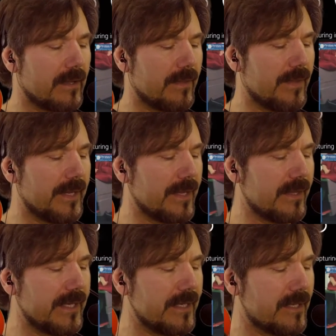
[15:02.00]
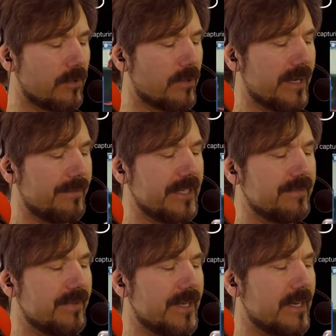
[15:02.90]
than the
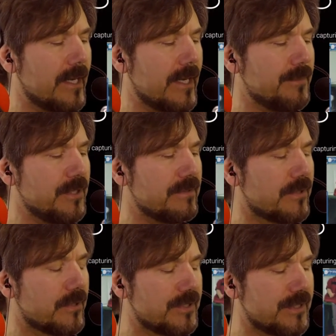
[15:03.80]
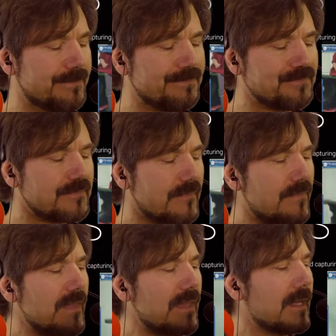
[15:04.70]
gravity-fed IMU version.
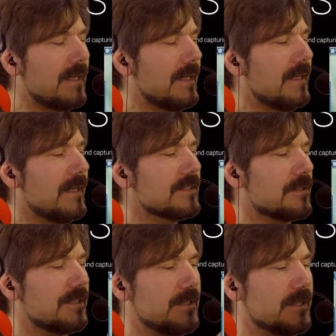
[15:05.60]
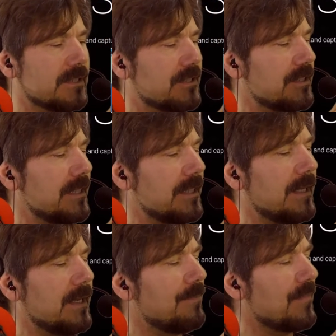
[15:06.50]
So as you can see,
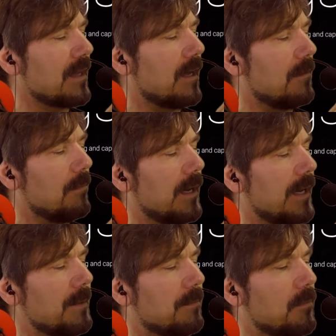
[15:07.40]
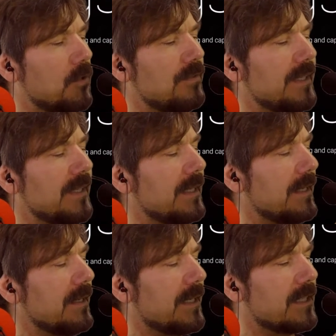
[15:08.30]
by moving
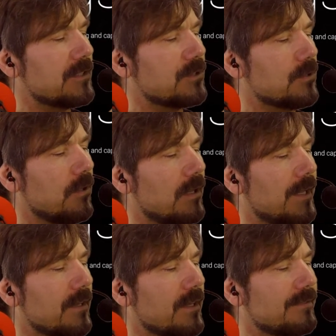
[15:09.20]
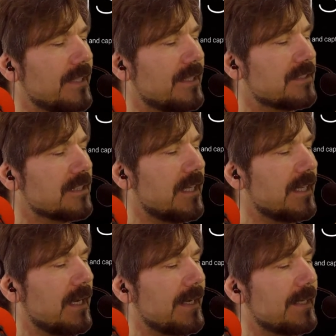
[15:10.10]
the control on the left-hand side,
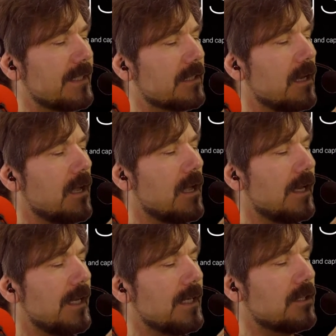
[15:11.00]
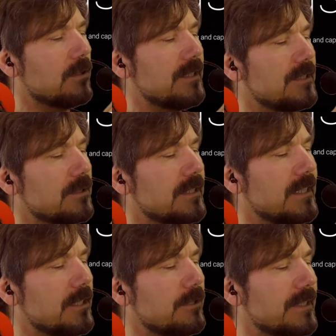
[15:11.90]
I can increase or
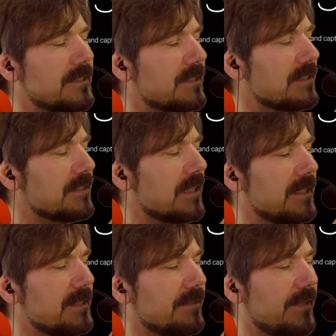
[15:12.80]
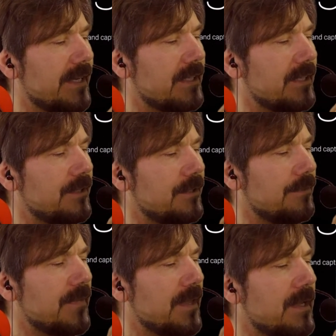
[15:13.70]
decrease the size of that cube.
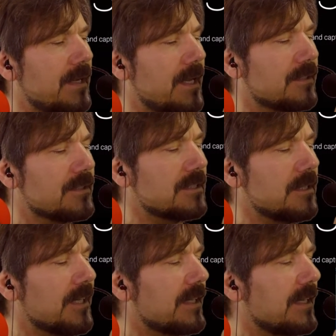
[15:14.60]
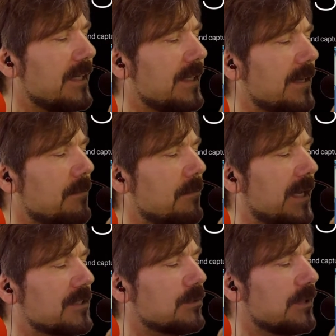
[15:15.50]
Now, something that I didn't
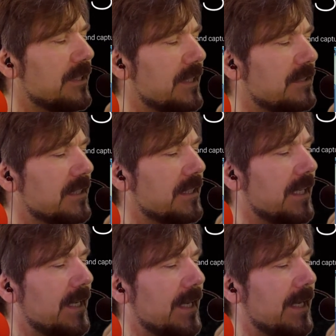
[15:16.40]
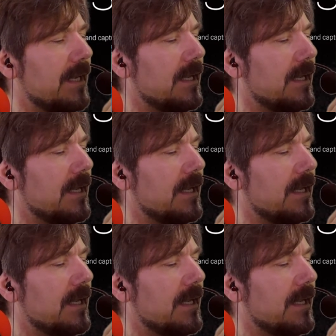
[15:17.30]
mess with the SDK